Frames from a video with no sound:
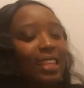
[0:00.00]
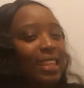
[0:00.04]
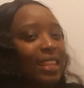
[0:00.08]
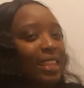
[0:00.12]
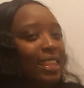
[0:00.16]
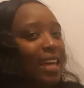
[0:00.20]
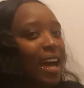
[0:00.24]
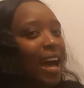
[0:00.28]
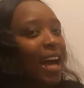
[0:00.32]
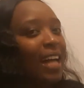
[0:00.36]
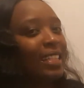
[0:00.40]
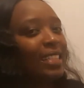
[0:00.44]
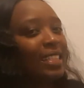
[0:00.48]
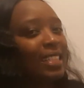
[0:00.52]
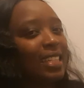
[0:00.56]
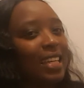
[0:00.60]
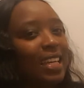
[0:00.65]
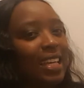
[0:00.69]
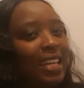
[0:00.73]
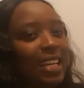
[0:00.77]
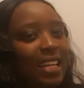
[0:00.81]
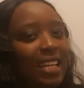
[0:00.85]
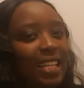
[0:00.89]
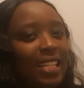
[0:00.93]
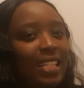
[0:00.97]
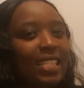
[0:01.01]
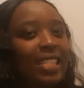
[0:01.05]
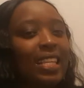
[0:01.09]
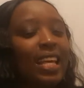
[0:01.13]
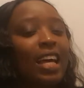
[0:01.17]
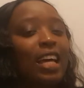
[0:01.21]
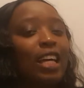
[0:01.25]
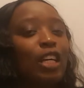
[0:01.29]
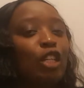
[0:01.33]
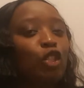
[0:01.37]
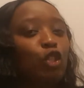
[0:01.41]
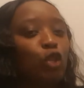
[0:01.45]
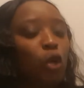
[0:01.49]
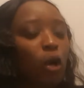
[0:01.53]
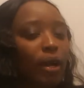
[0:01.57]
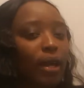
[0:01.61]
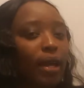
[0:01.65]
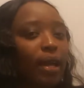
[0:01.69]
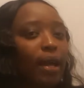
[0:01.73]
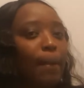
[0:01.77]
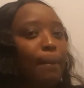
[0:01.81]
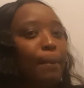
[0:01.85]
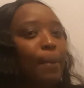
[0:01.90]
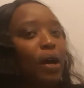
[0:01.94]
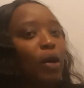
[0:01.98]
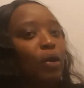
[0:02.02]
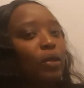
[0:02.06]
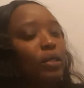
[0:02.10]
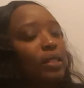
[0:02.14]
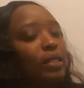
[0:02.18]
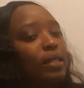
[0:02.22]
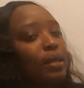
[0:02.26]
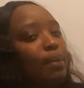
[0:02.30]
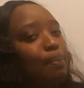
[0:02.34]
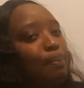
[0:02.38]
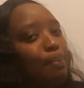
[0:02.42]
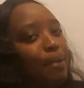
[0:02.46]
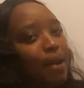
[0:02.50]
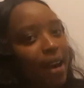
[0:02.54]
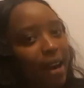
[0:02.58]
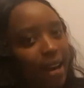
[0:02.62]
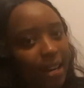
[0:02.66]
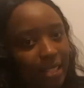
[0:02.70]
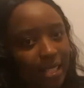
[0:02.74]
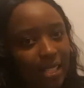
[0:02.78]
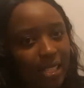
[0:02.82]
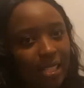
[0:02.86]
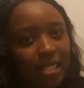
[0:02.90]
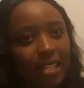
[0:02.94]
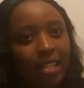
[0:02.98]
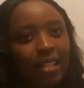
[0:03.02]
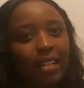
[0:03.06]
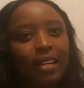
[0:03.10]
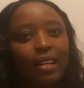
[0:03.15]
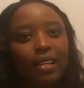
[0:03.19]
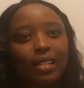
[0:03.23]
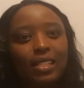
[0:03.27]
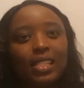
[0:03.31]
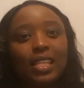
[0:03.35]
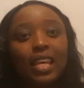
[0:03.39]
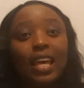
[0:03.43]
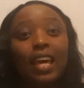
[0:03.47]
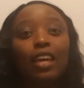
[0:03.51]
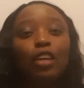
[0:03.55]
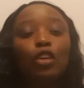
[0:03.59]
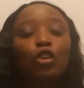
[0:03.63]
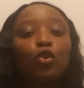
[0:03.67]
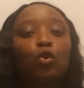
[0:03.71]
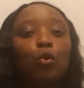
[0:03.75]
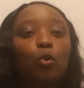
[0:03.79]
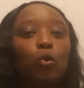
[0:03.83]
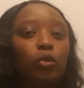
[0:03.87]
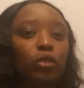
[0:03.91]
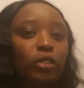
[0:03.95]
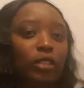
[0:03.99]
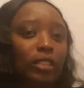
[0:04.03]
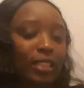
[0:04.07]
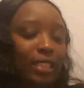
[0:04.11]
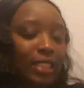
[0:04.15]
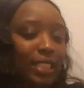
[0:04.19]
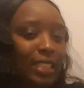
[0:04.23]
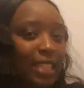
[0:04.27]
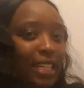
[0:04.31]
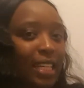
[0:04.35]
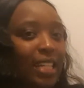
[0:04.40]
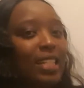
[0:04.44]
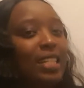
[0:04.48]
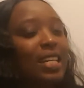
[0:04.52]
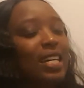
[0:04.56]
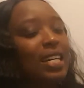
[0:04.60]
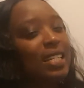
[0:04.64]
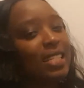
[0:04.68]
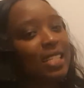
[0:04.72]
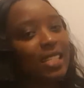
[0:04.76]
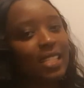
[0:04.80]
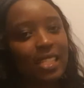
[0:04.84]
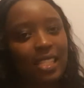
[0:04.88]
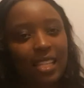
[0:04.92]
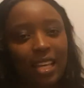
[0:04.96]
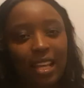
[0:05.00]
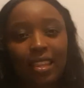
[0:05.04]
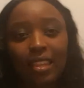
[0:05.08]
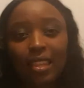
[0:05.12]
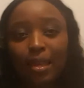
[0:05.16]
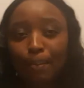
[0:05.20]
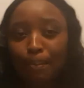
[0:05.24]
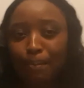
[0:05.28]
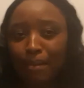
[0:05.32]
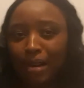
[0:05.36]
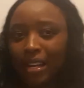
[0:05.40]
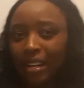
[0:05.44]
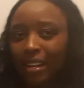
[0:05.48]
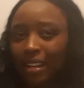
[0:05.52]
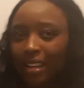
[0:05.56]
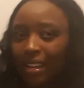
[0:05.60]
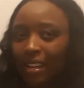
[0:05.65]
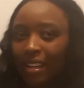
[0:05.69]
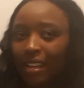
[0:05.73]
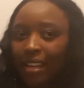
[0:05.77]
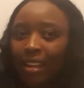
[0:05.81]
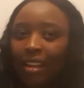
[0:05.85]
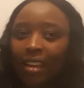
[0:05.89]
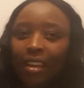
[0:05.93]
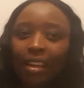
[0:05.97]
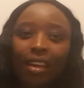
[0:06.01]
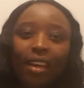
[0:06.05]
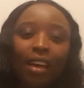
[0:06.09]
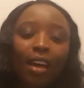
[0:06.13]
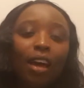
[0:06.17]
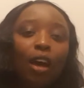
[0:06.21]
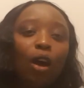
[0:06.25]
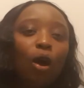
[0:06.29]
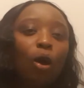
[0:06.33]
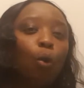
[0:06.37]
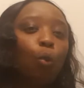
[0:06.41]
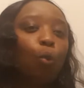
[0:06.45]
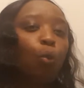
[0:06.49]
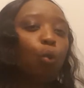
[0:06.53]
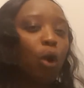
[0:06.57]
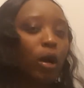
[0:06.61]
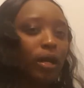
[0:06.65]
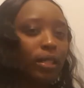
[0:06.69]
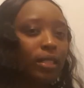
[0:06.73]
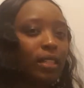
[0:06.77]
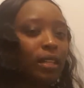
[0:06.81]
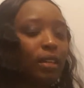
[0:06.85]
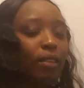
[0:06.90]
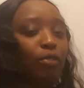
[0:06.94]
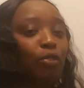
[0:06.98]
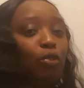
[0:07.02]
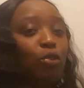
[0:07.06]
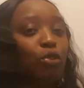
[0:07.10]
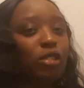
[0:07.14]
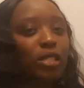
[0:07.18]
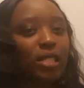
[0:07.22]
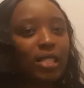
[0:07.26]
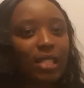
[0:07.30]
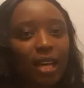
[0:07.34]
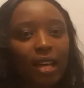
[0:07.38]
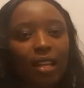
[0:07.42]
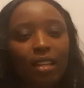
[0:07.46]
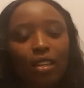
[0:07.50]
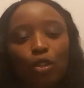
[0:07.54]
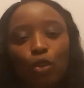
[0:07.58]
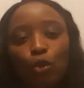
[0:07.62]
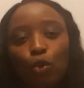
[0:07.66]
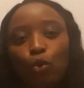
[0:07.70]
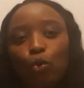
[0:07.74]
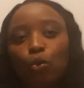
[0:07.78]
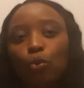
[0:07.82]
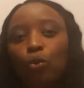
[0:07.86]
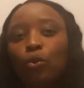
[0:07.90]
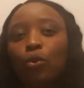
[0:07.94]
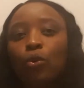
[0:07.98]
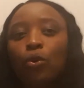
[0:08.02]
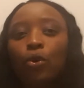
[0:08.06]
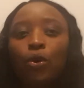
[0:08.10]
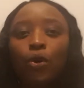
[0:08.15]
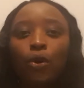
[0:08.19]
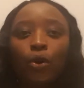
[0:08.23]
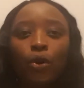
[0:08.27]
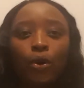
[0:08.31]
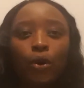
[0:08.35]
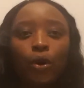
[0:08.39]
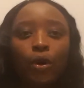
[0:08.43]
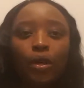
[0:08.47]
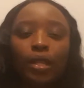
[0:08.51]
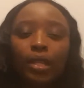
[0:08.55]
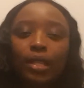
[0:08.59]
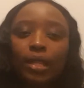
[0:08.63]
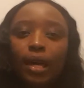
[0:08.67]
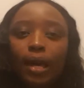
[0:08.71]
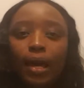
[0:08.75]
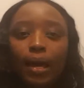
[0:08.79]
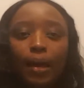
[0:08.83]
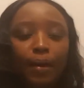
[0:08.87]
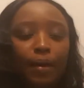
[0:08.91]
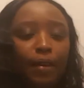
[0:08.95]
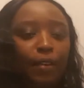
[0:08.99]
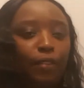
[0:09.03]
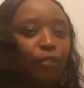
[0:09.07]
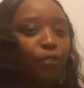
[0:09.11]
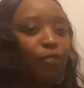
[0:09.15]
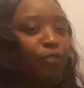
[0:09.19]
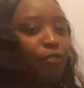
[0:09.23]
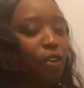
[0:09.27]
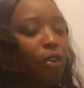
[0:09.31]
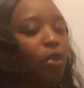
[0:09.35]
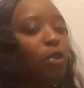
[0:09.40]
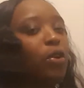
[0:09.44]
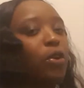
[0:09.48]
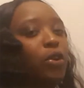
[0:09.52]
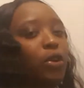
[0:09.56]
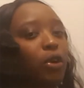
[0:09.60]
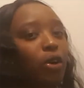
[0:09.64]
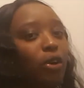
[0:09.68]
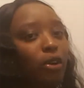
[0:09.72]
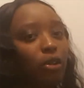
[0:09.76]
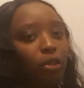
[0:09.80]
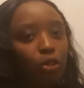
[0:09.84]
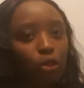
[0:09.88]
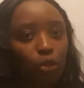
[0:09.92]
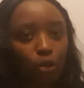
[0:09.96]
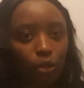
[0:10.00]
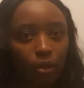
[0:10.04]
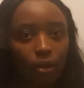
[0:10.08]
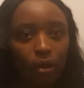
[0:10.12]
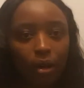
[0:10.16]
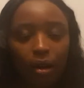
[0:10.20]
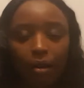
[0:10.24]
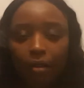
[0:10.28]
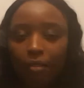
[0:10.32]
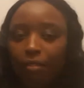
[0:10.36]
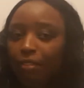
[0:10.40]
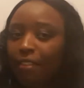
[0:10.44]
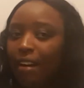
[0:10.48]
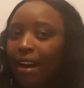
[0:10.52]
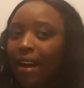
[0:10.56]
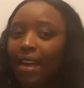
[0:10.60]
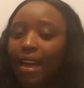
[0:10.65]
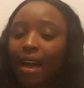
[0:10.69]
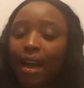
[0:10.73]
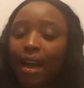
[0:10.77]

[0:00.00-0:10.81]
That is talking about the past, saying you did send the money. What if you send through the phone or via